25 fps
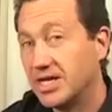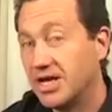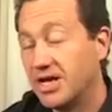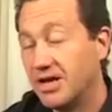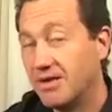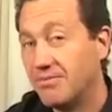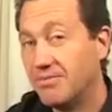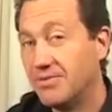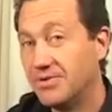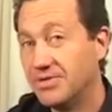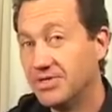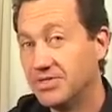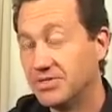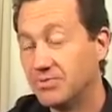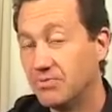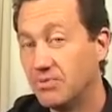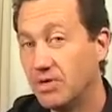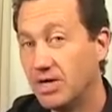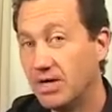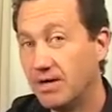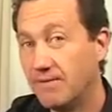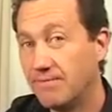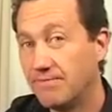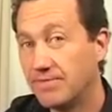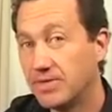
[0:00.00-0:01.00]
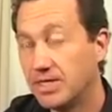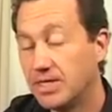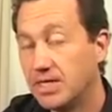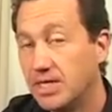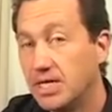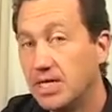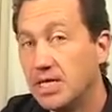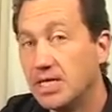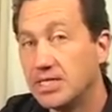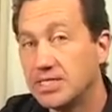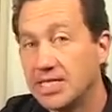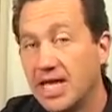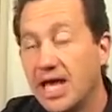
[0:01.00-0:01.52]
carbon as well.
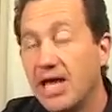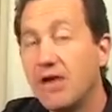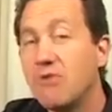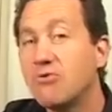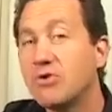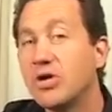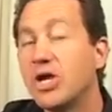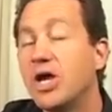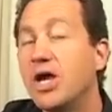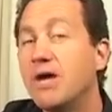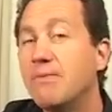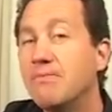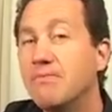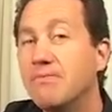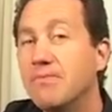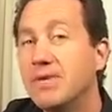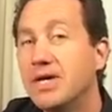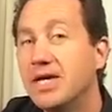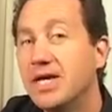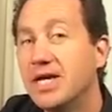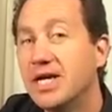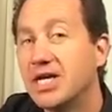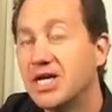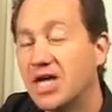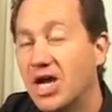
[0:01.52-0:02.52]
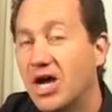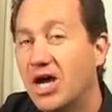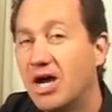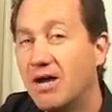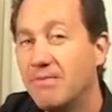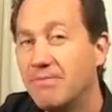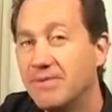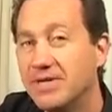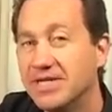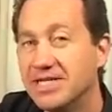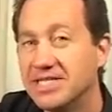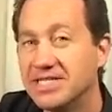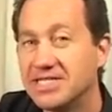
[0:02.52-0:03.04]
So how come
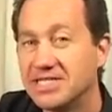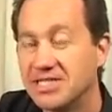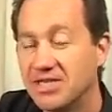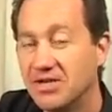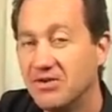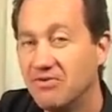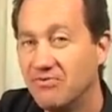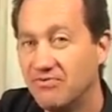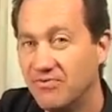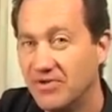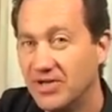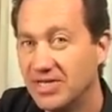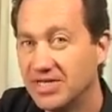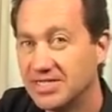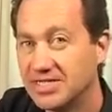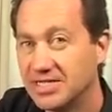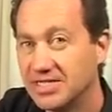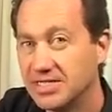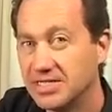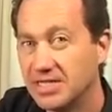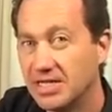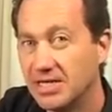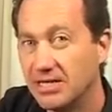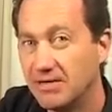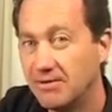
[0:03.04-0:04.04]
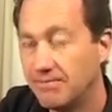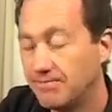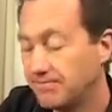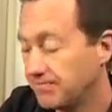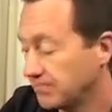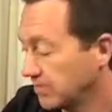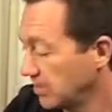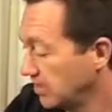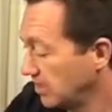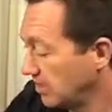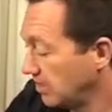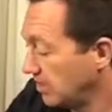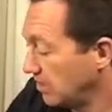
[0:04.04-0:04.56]
carbon is so versatile?
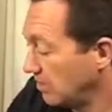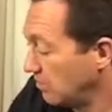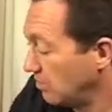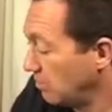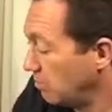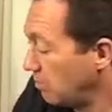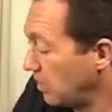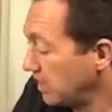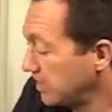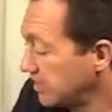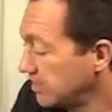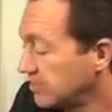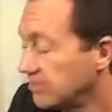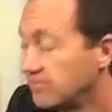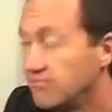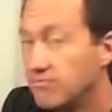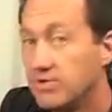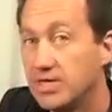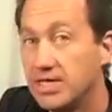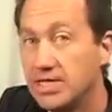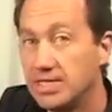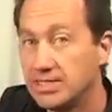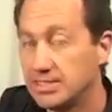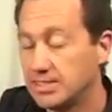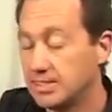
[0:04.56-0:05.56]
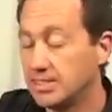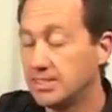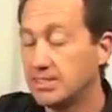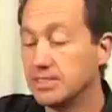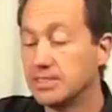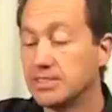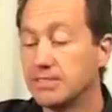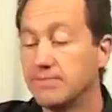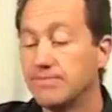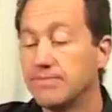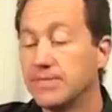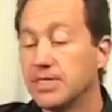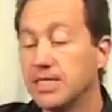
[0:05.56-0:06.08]
Well, one of the
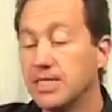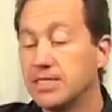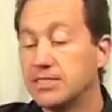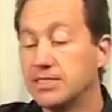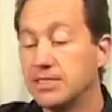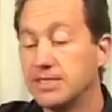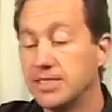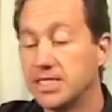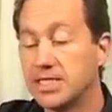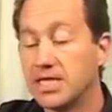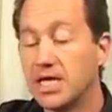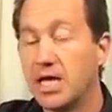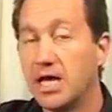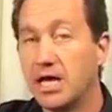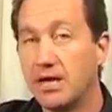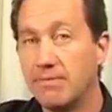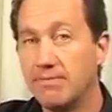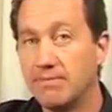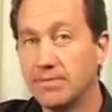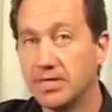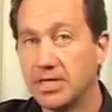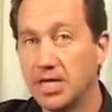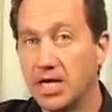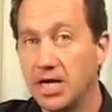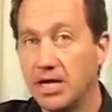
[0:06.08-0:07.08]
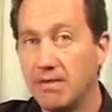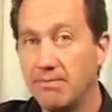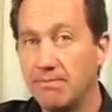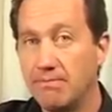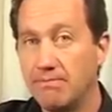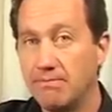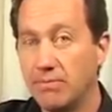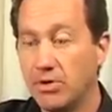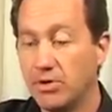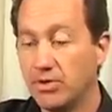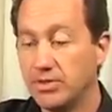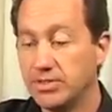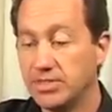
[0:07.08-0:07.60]
reasons is that the
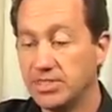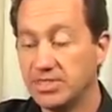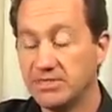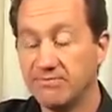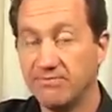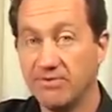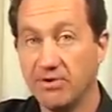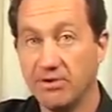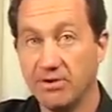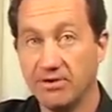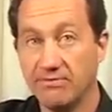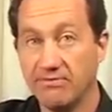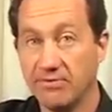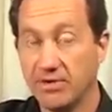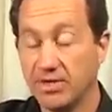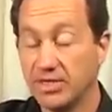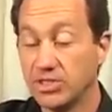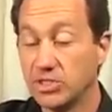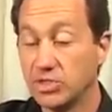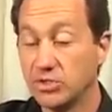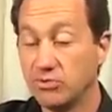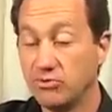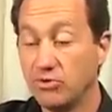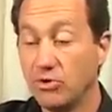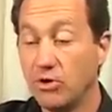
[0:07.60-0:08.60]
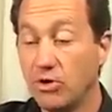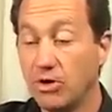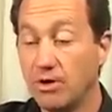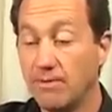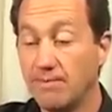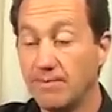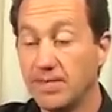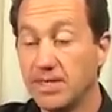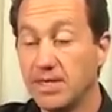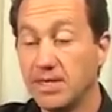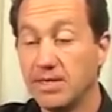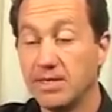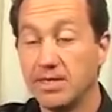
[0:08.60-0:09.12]
carbon-carbon bond is very, very
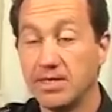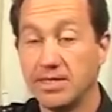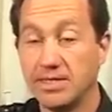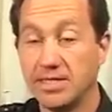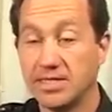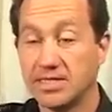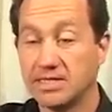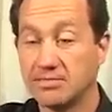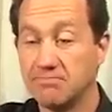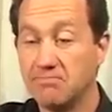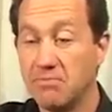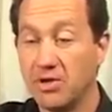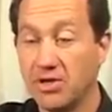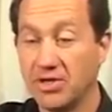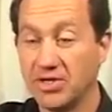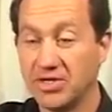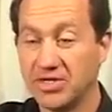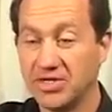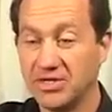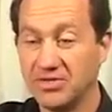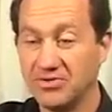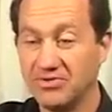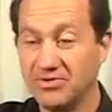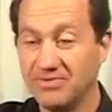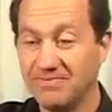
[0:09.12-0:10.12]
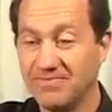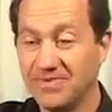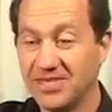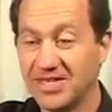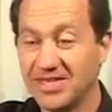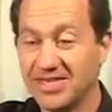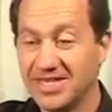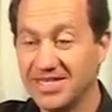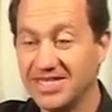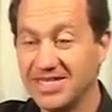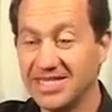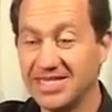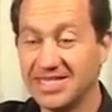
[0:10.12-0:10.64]
strong. This molecule,
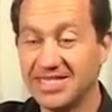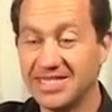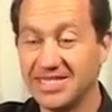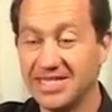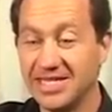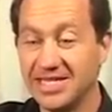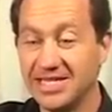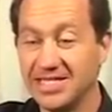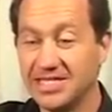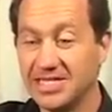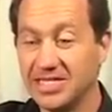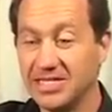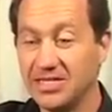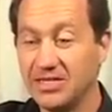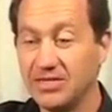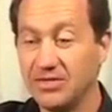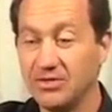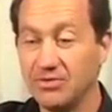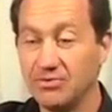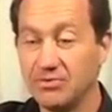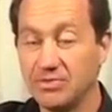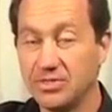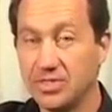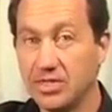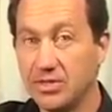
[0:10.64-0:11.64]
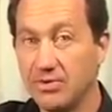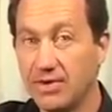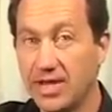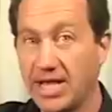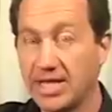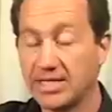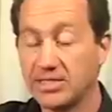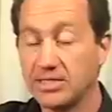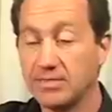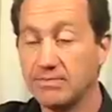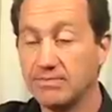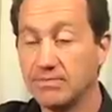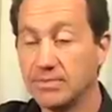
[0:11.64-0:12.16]
this is C two, two
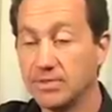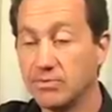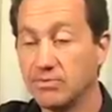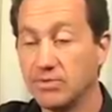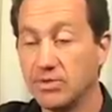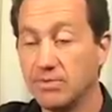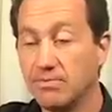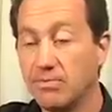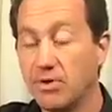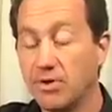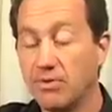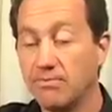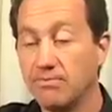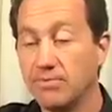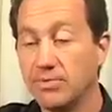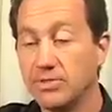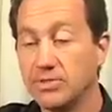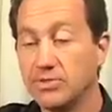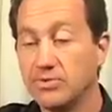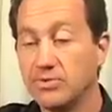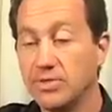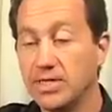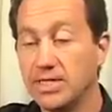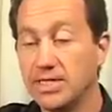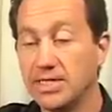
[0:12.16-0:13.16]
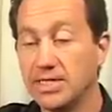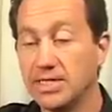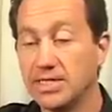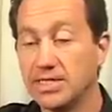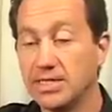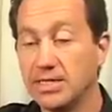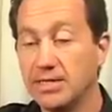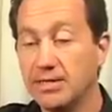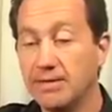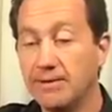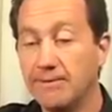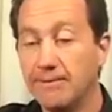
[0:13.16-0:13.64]
atoms with a bond between it.